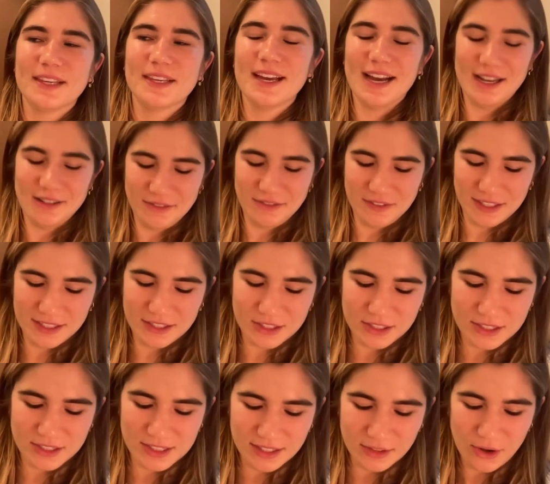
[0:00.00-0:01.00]
Yeah, I feel like
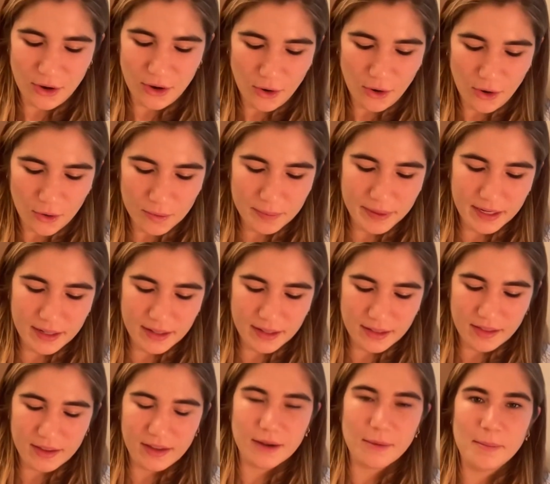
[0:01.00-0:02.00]
just like the hope
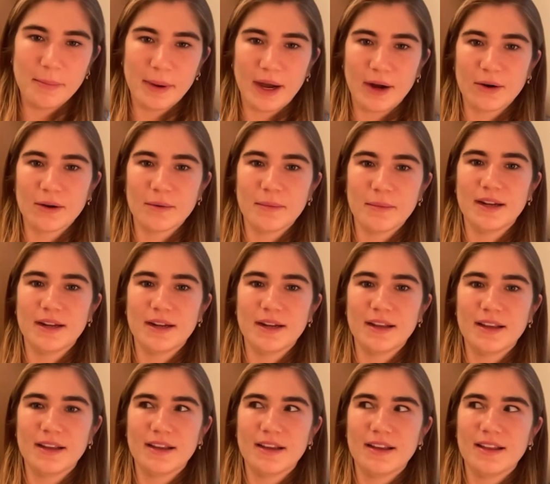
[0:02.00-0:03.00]
and the empowerment
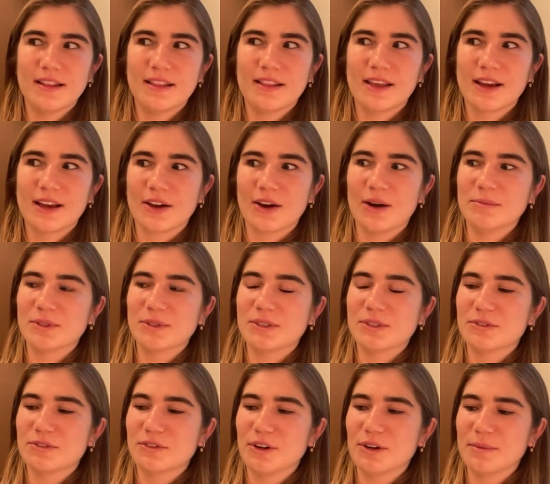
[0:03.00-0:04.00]
that
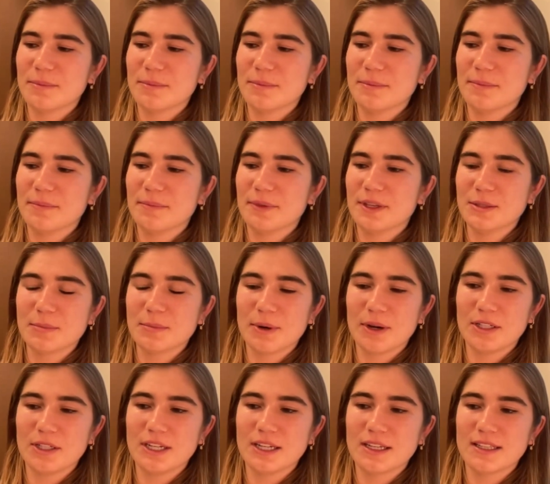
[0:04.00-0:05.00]
comes from this
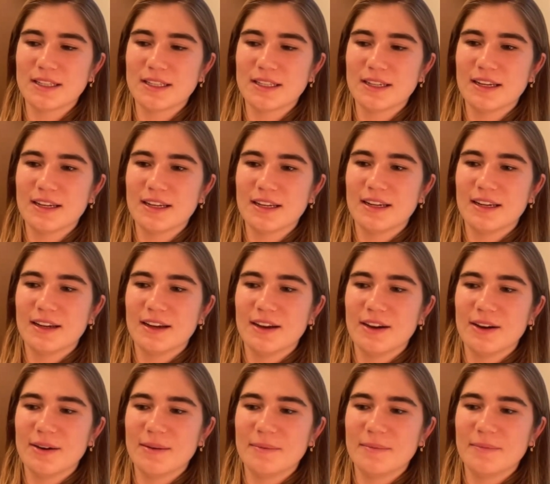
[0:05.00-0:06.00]
project
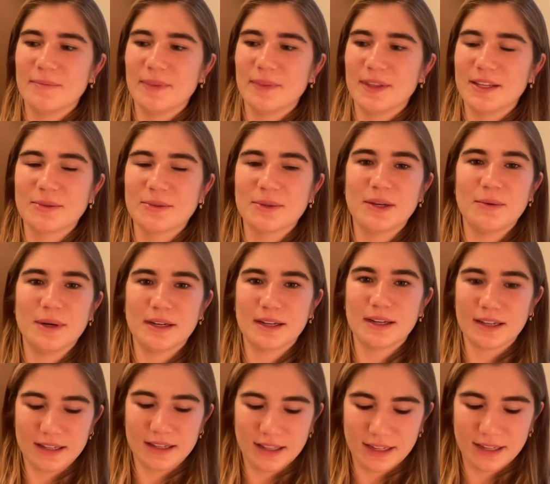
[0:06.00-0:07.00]
is really
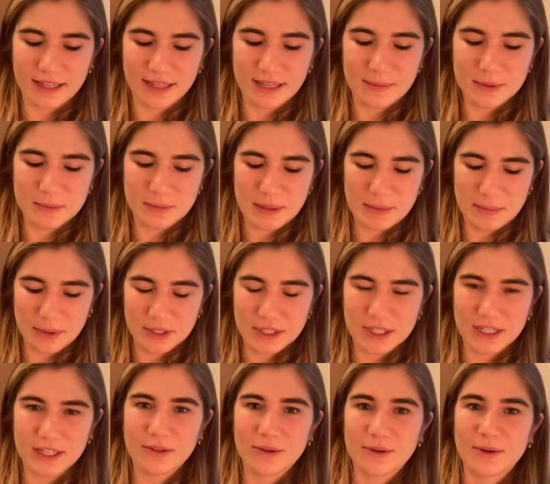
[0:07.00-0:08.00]
what like keeps me
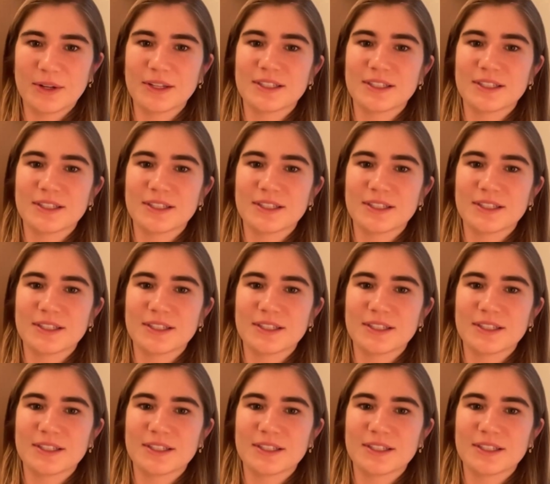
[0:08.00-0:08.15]
pushing through.